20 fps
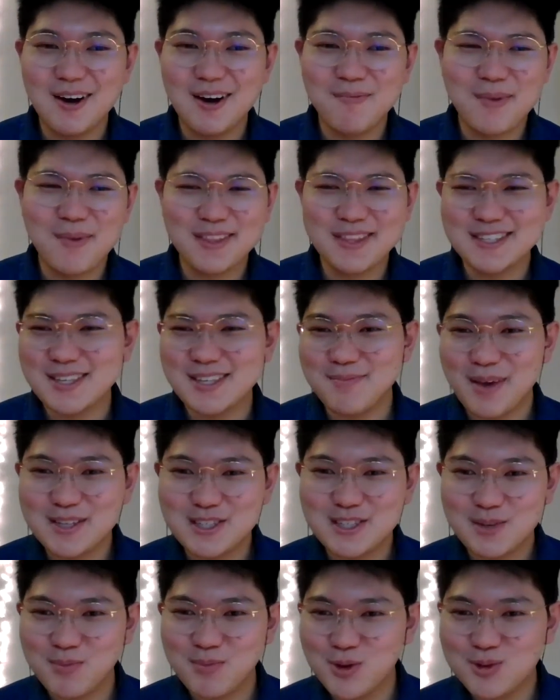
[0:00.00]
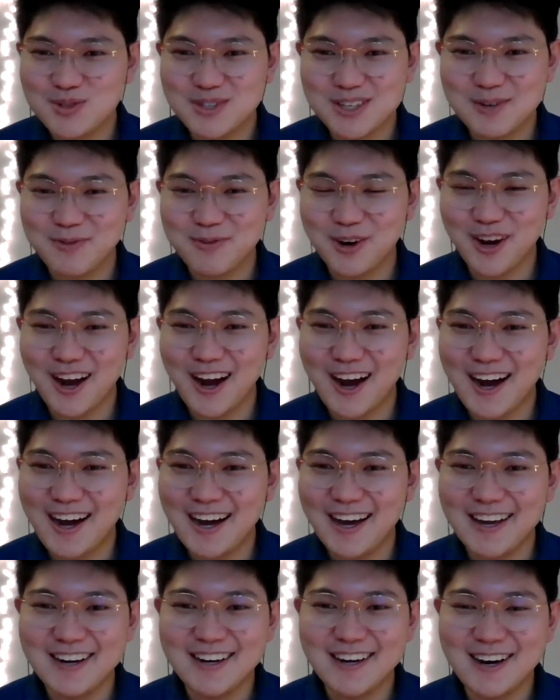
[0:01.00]
make this amazing music for
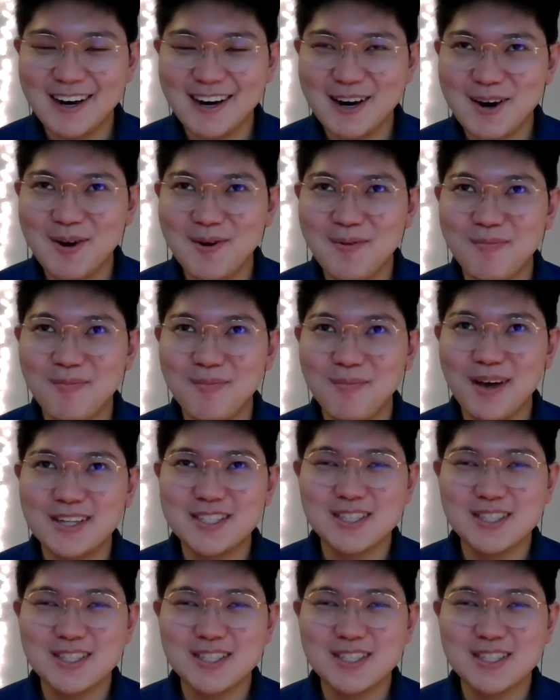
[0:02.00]
God and